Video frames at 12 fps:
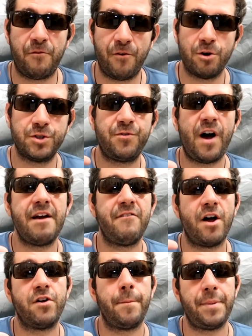first
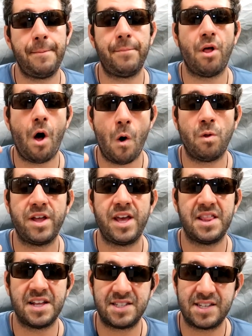500 people only
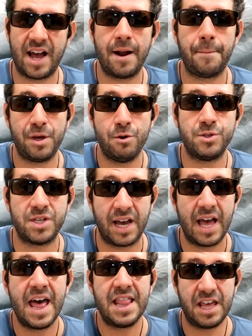that sign up
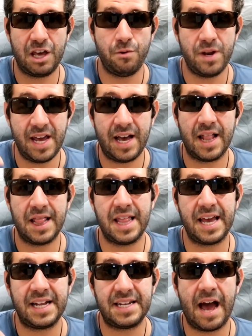using the unique
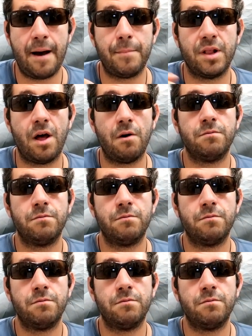link down below.